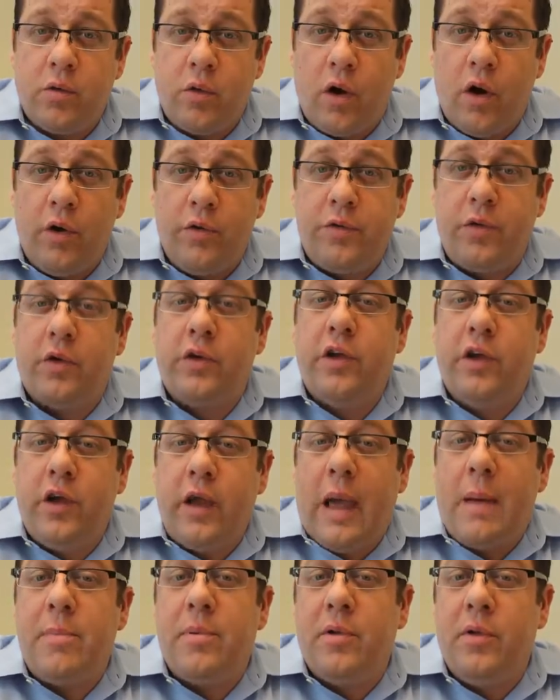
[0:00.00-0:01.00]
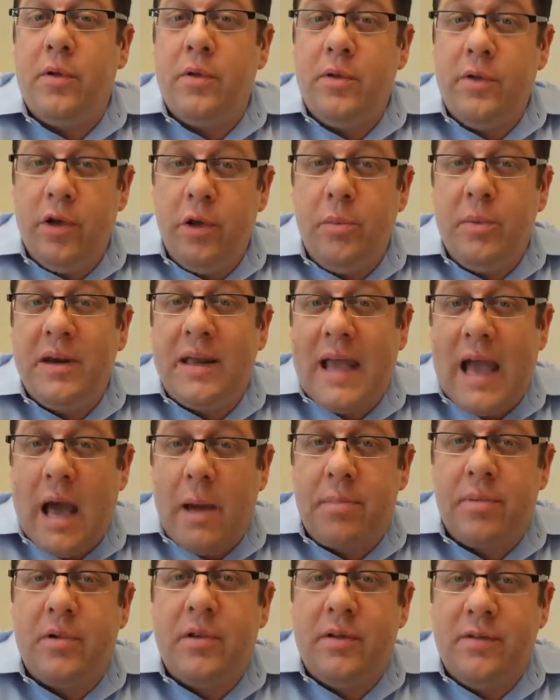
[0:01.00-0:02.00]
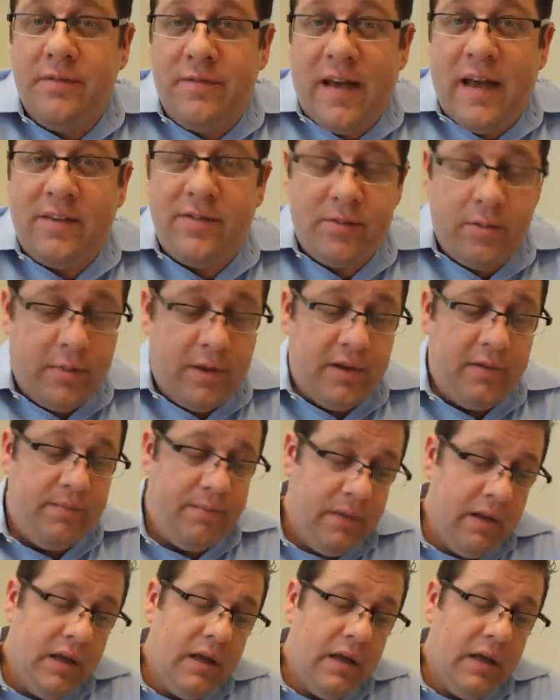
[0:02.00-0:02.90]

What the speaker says: growth or human capital investment.